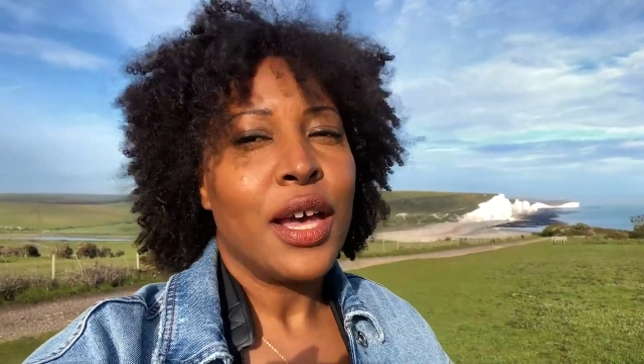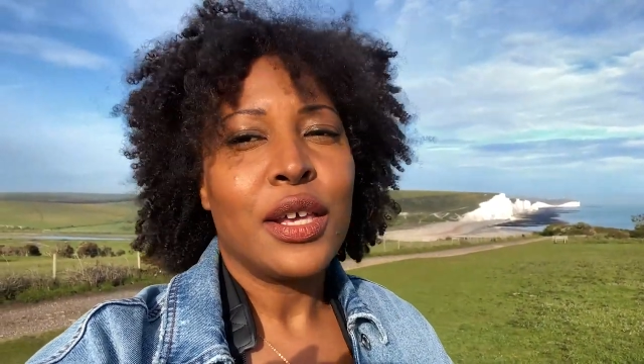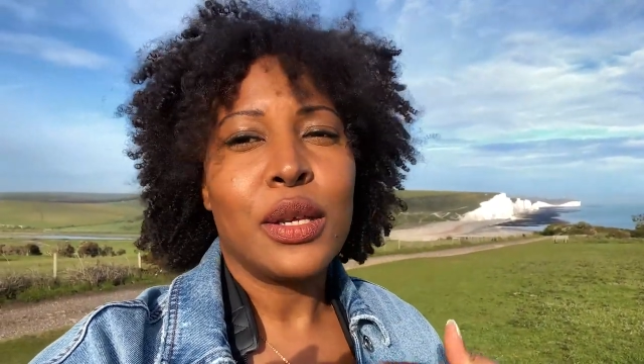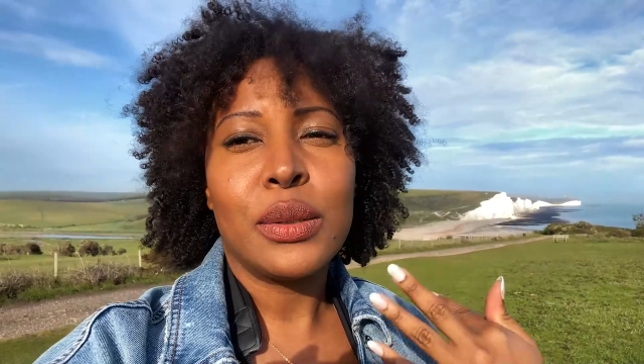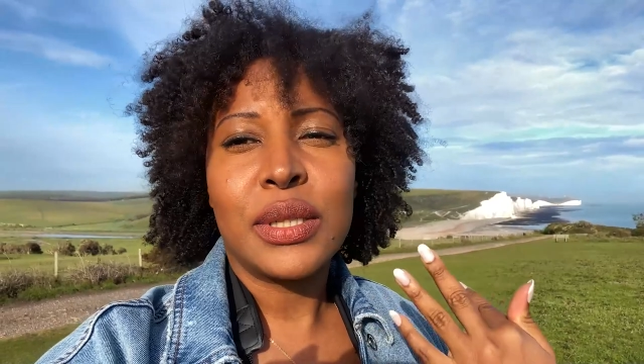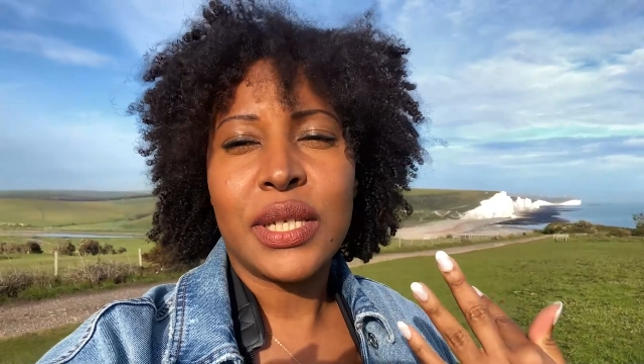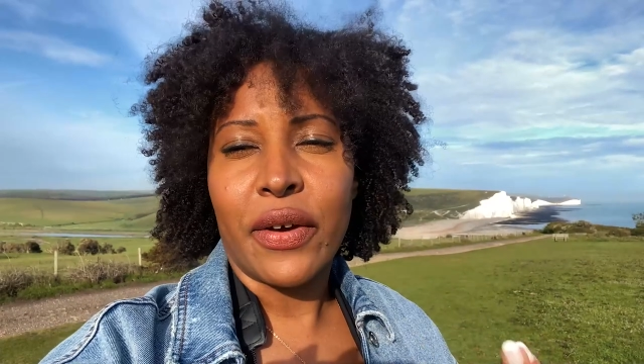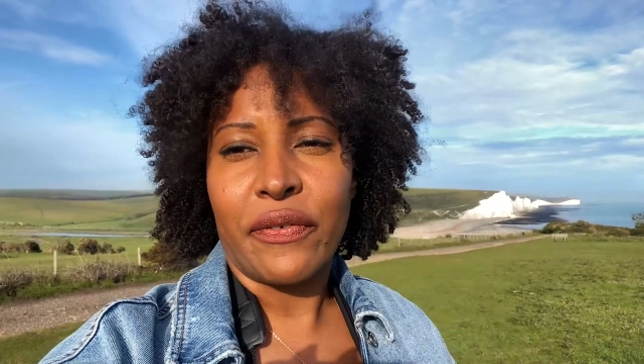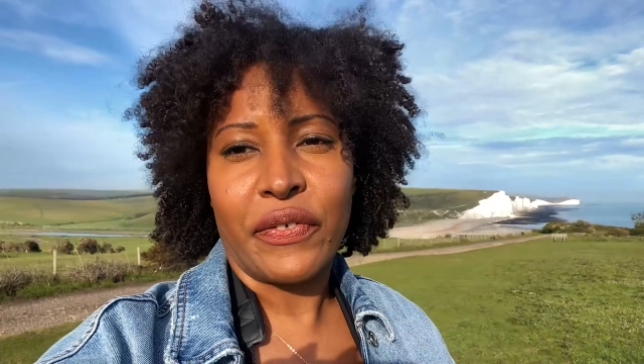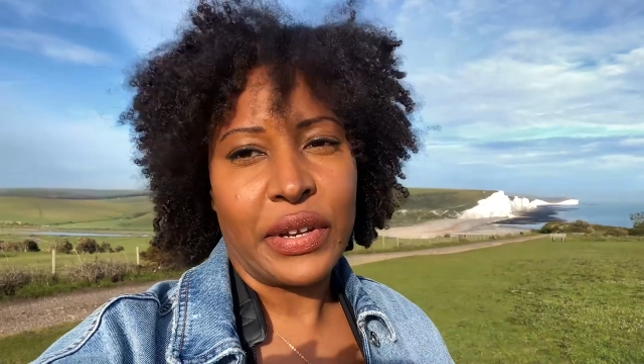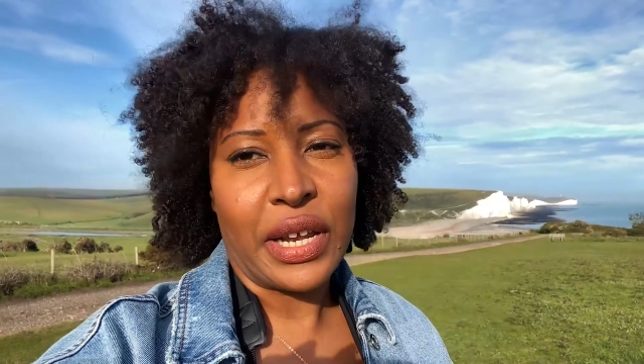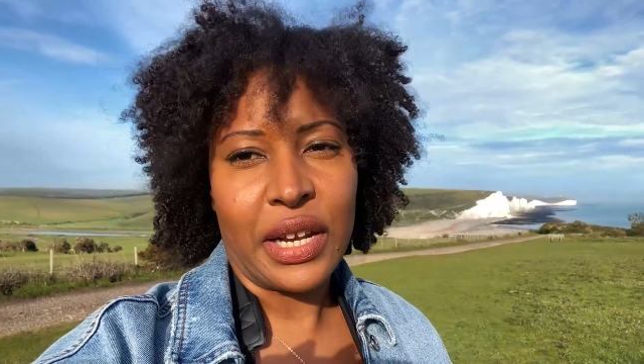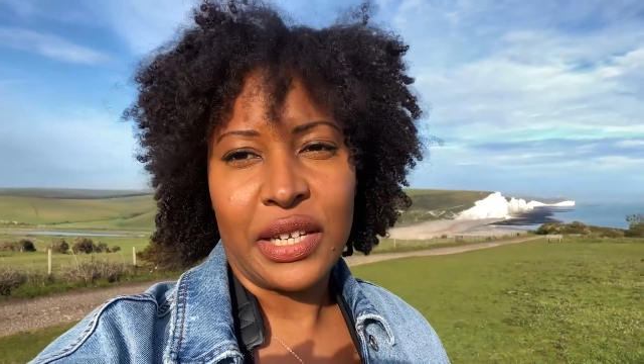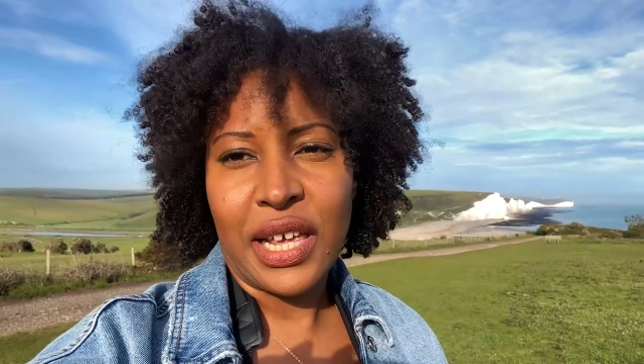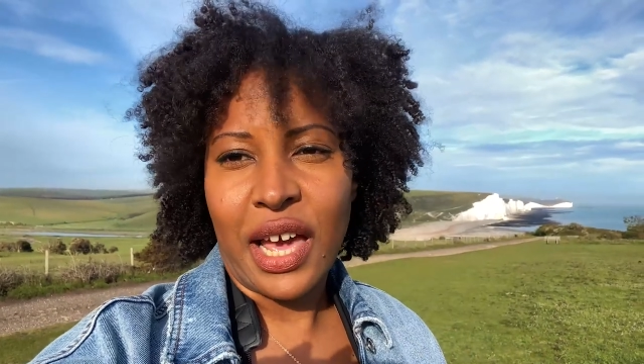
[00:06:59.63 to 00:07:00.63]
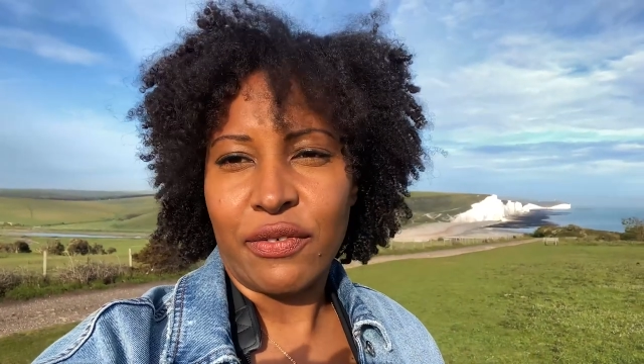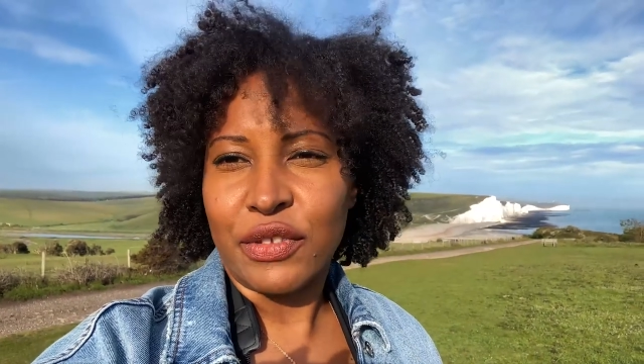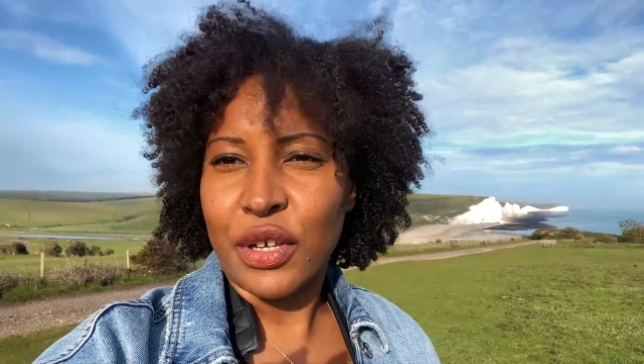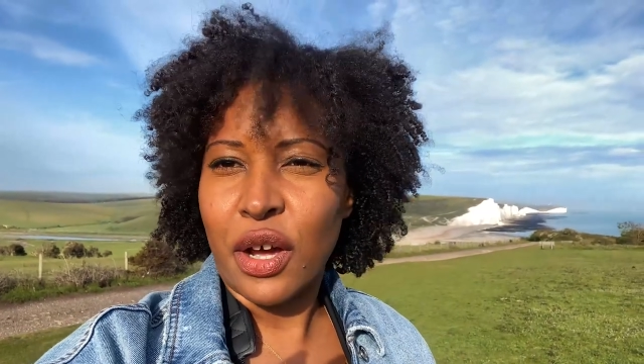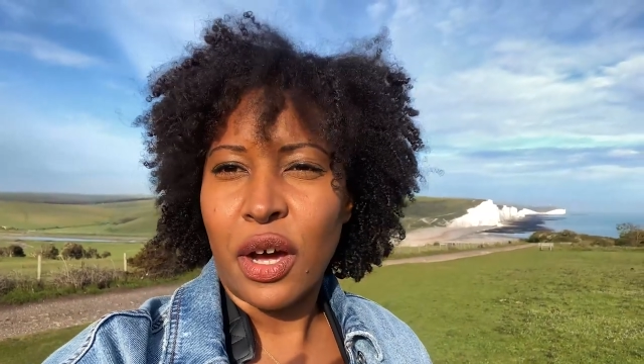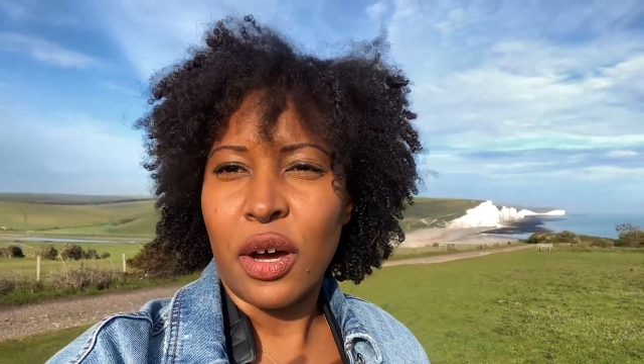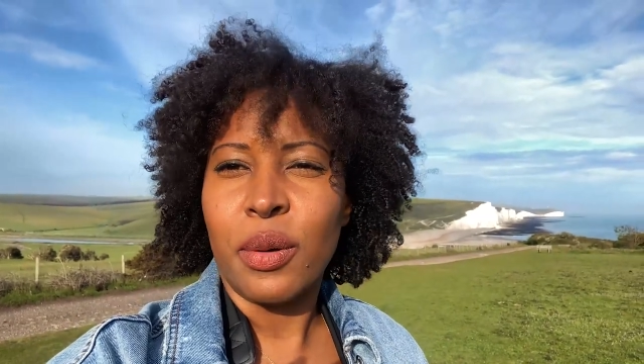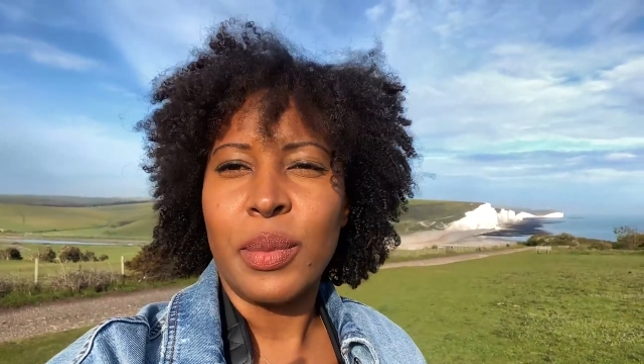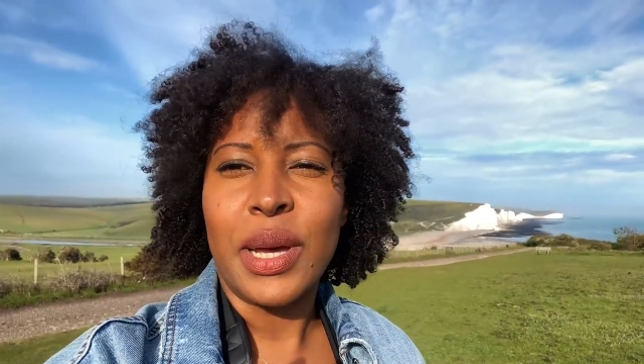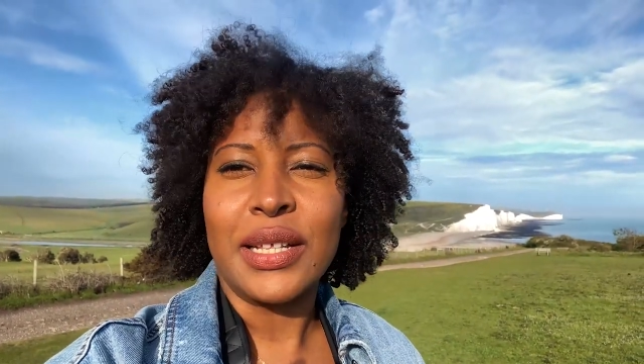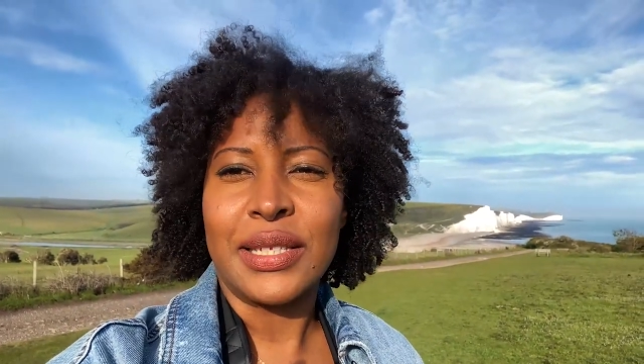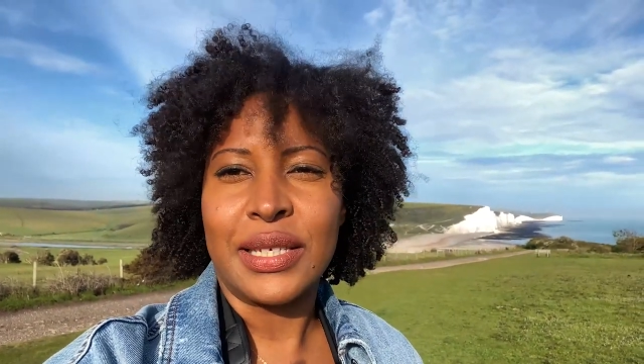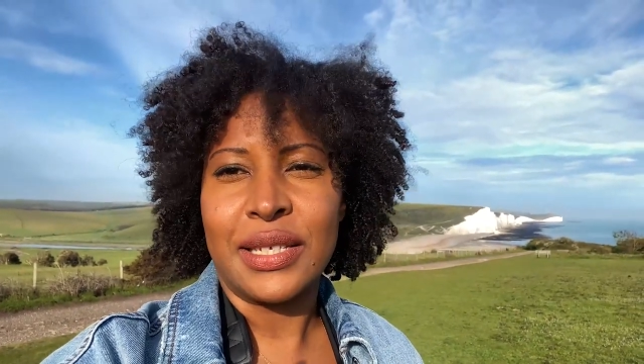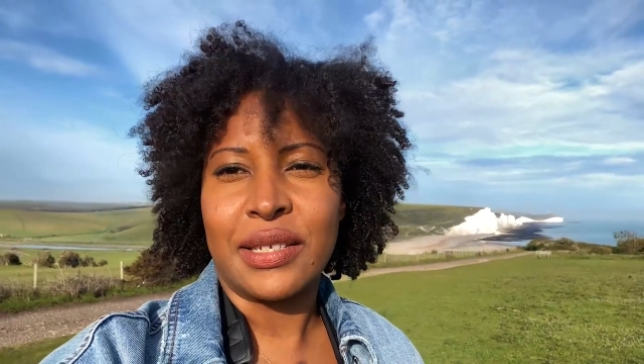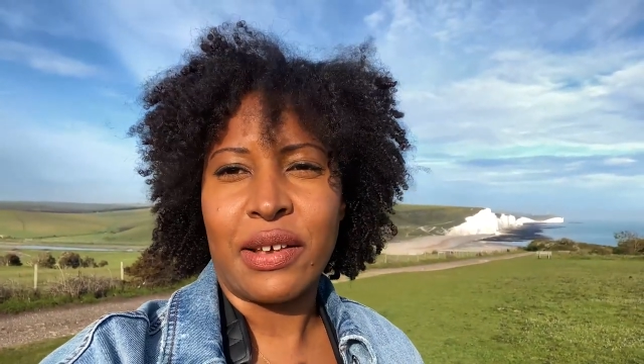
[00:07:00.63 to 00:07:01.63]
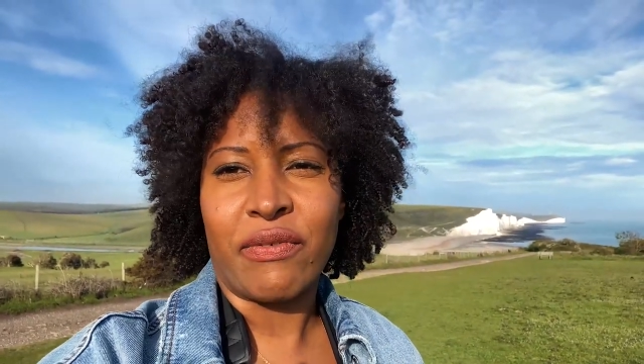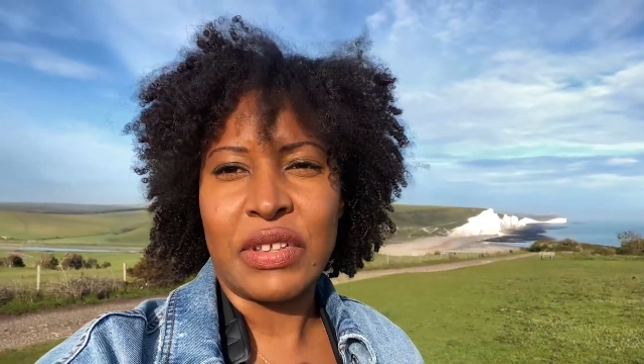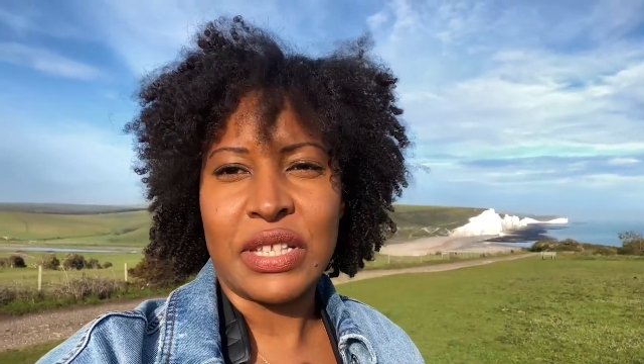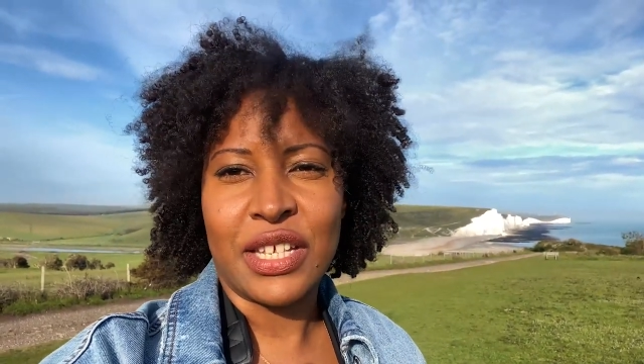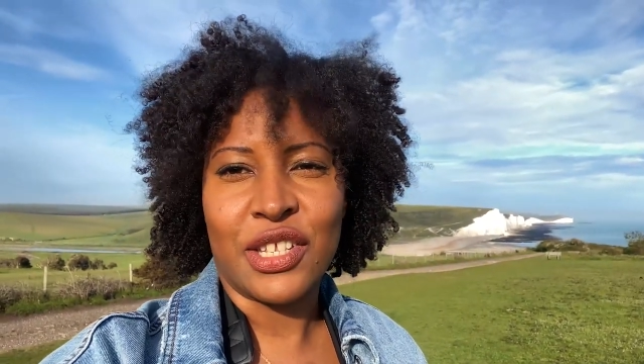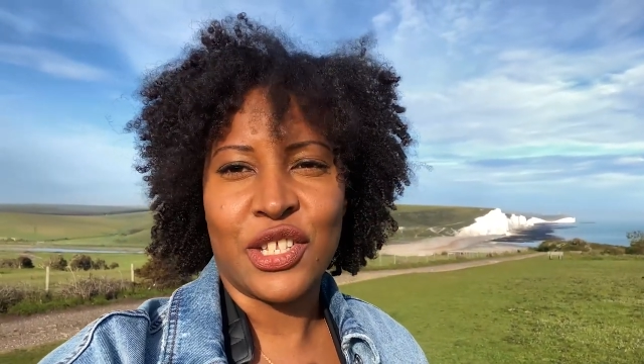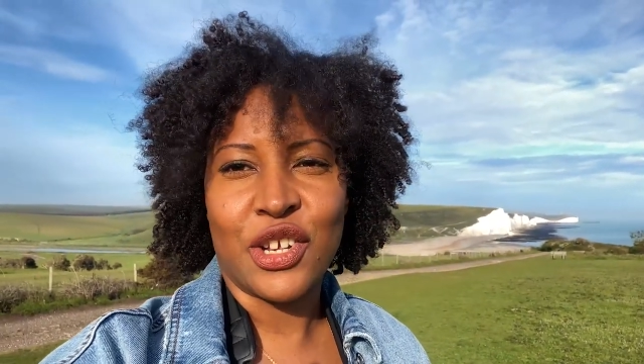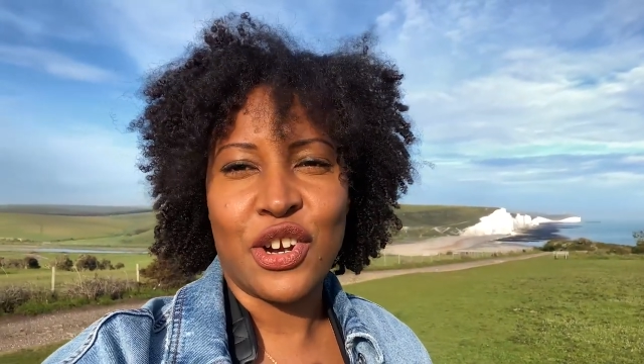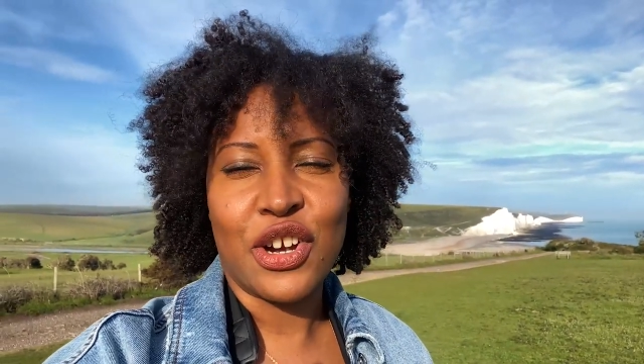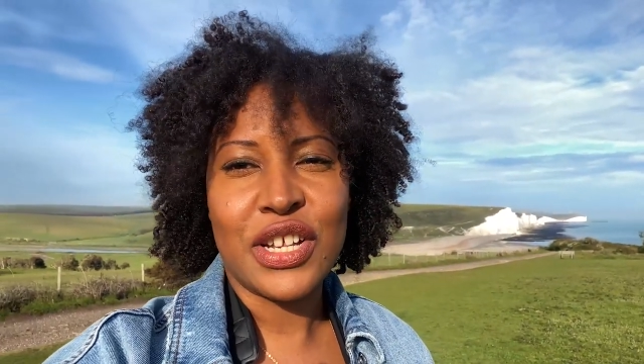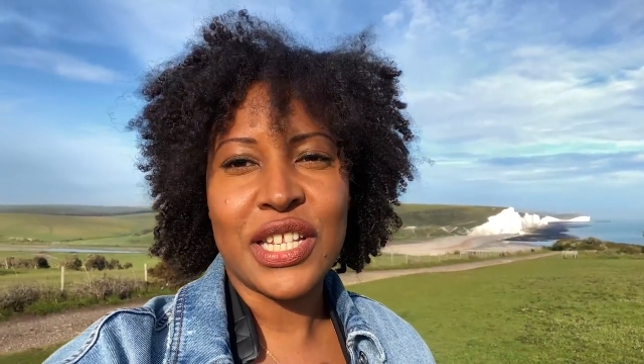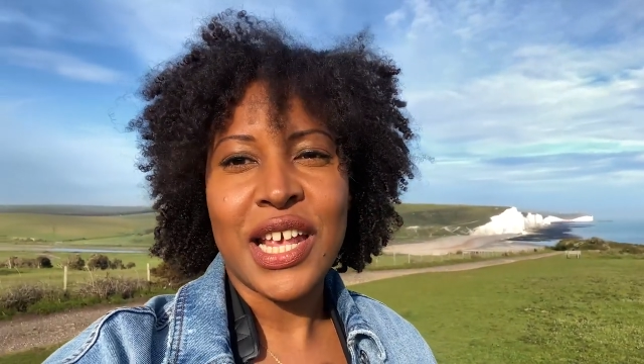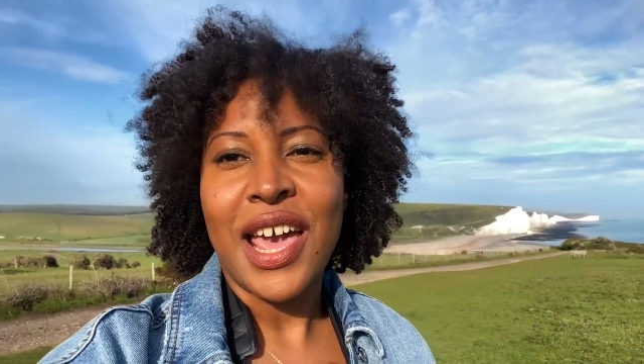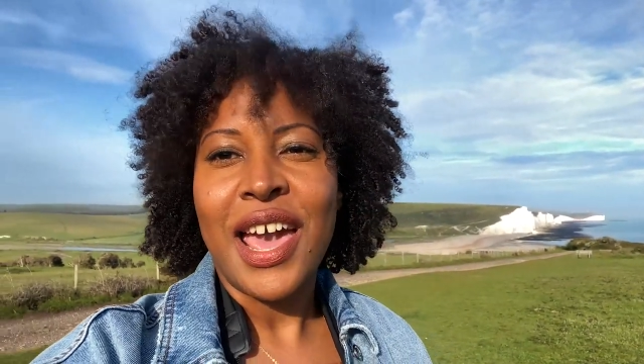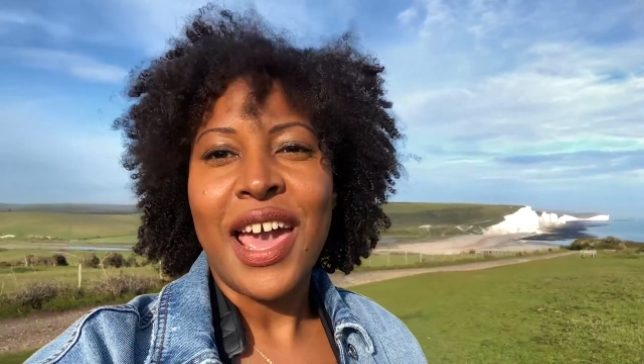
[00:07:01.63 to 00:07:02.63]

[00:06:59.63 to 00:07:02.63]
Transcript: you definitely have to come and see Seven Sisters